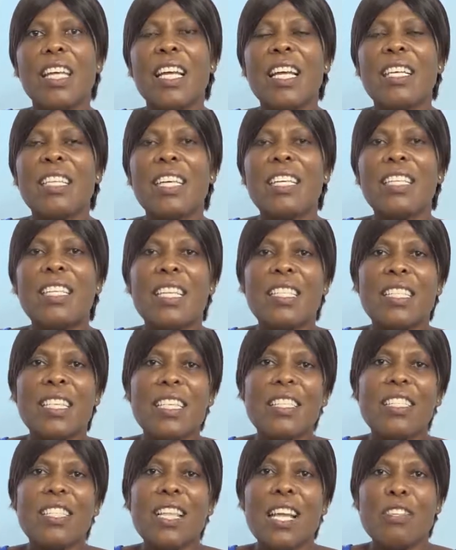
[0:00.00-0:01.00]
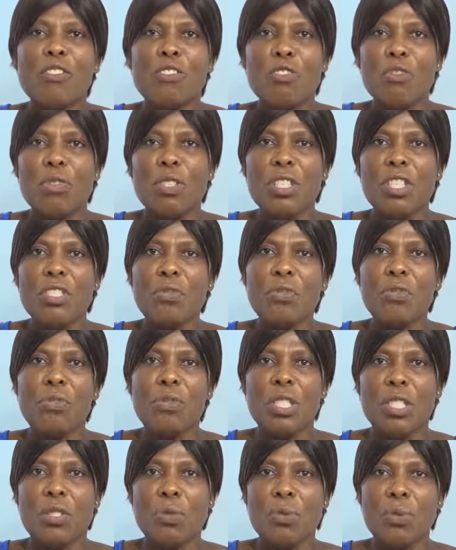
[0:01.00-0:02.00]
and then the things that you need to
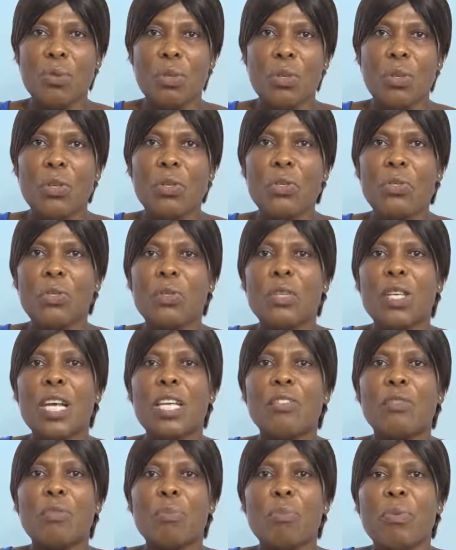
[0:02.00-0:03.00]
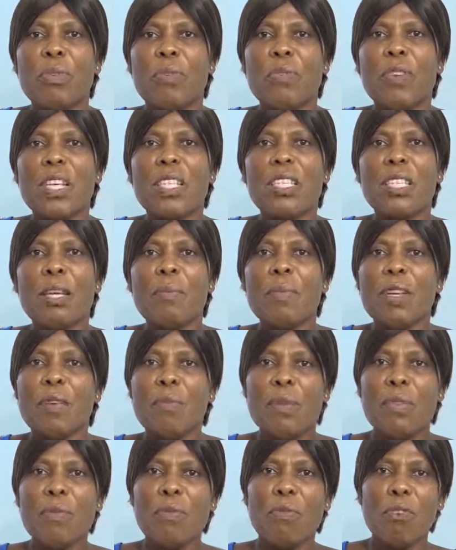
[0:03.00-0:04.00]
do so that you prevent the
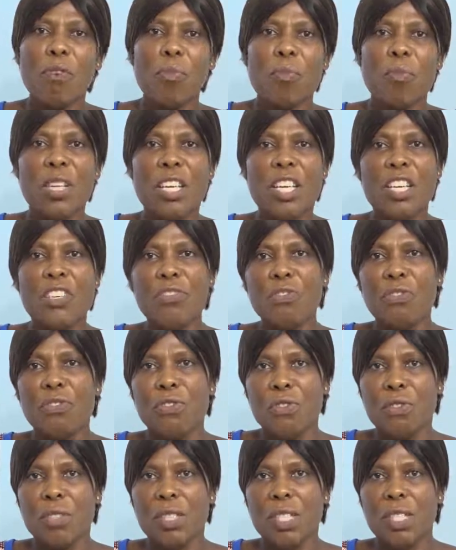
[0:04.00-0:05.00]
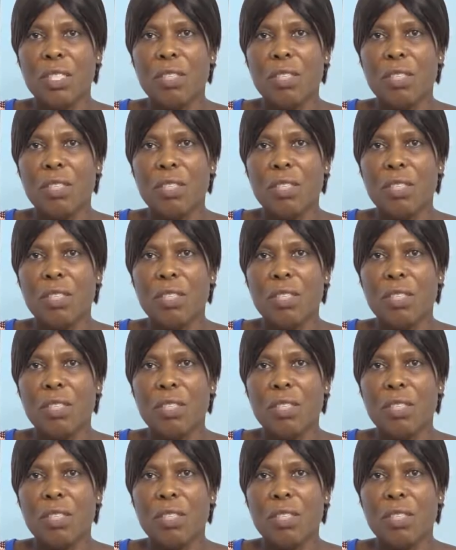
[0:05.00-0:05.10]
baby from injury.